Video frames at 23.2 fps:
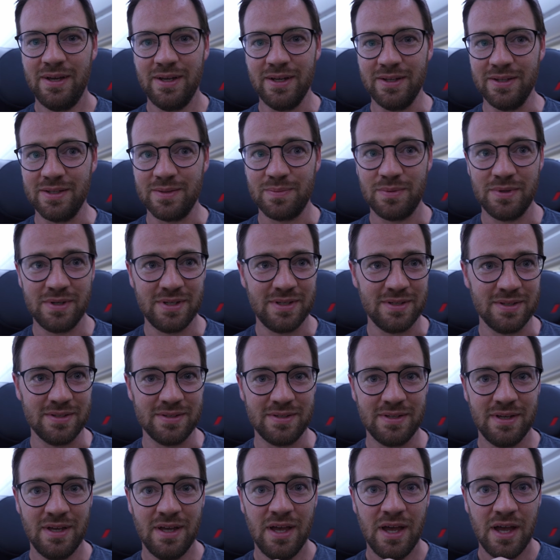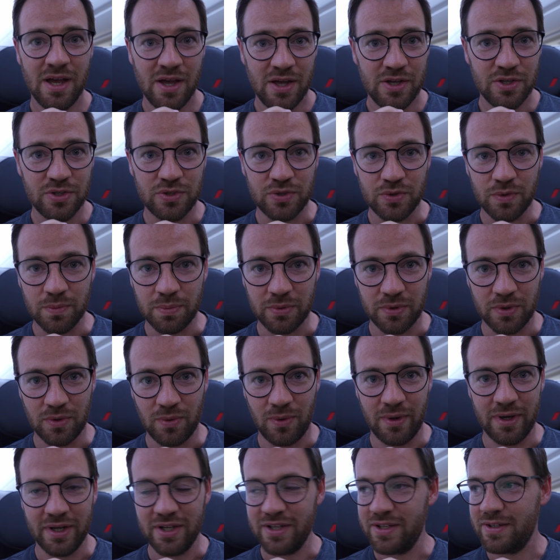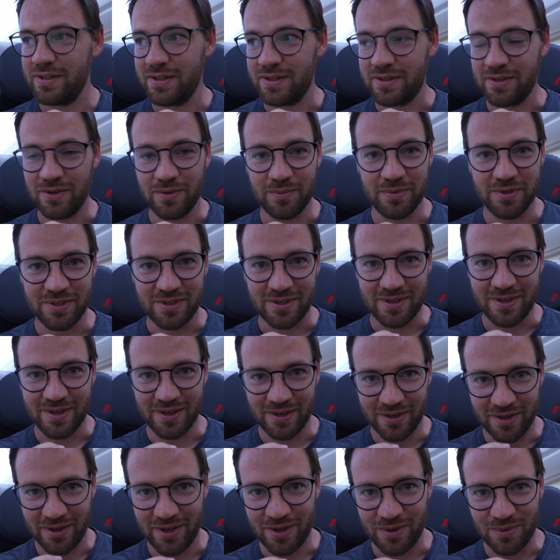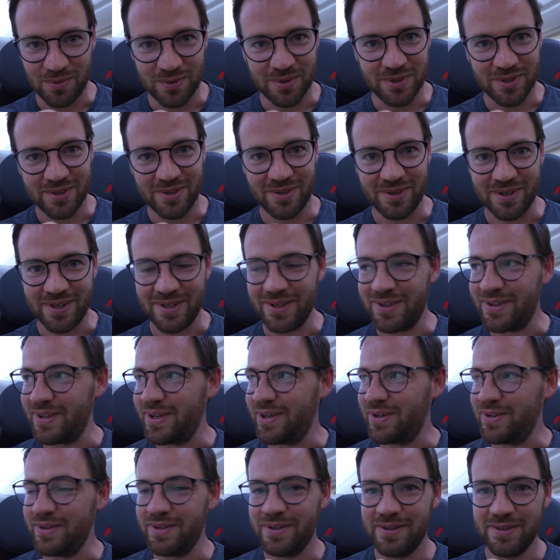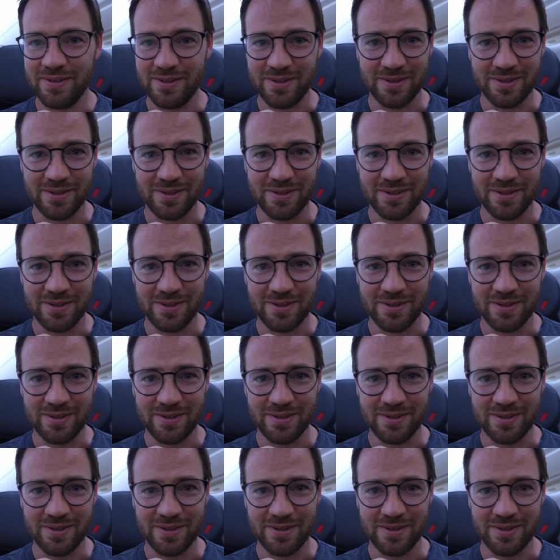And this plane is super quiet. It's almost kind of awkward to talk out loud.